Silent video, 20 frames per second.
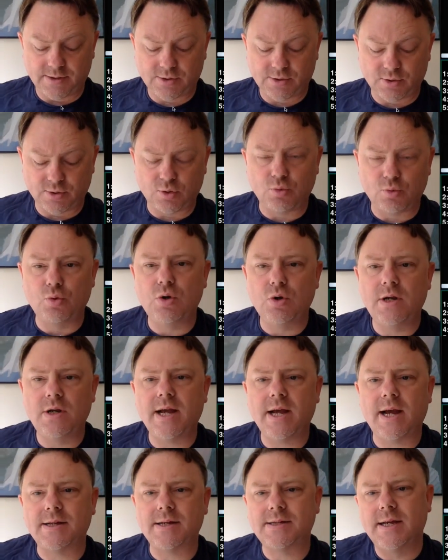So
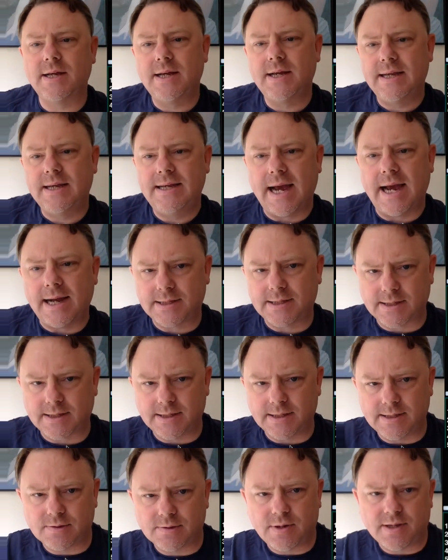guljat, yat
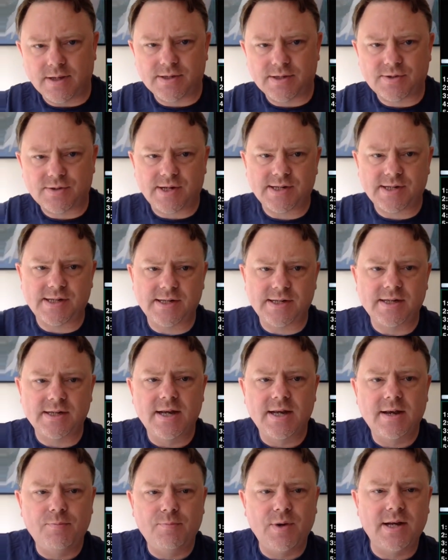is where the stress is,
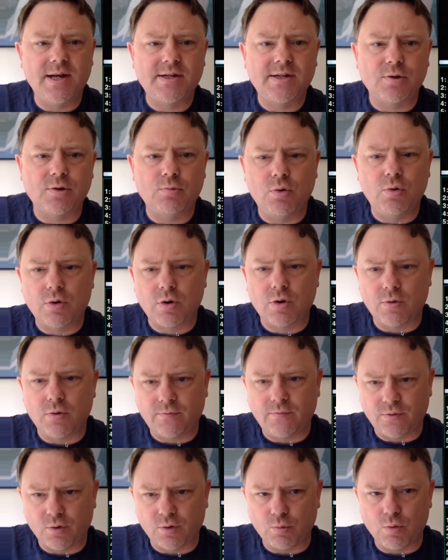meaning to walk or
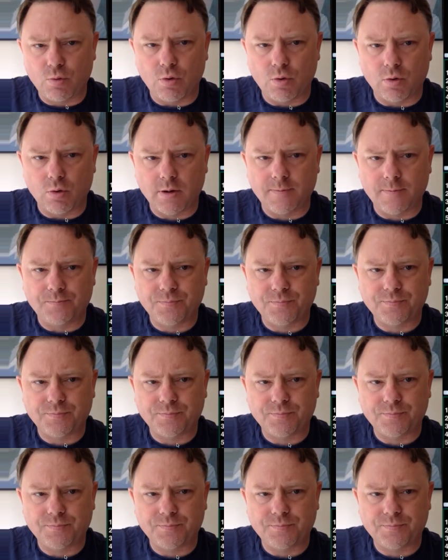for a walk.